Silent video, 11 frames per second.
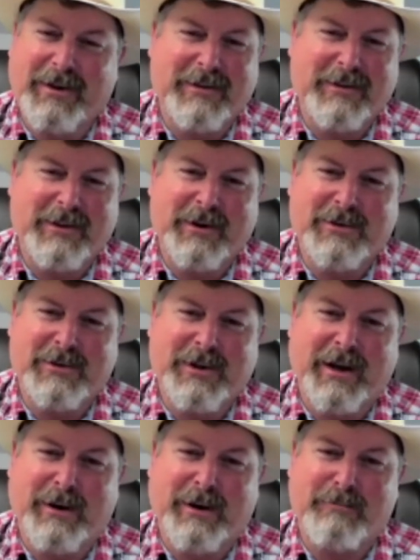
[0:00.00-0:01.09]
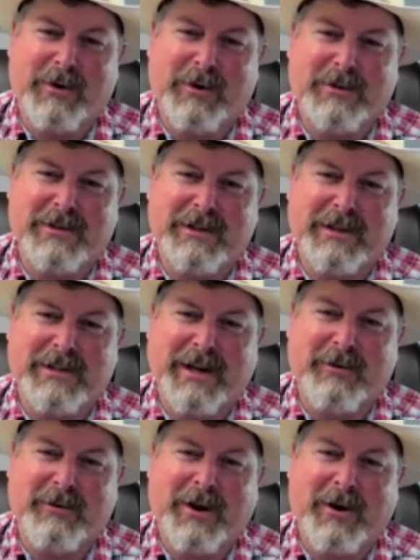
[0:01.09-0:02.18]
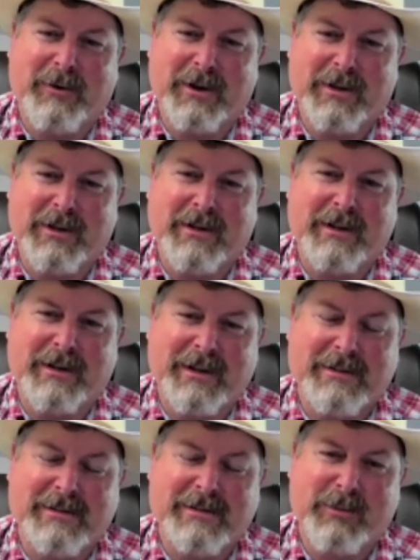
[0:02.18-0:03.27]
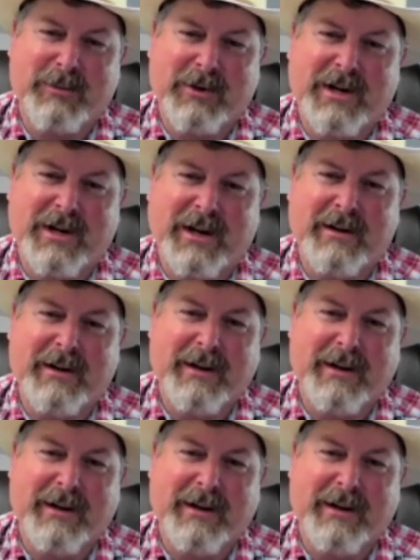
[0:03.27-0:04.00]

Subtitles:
there's not a person that's ever dealt with you that doesn't appreciate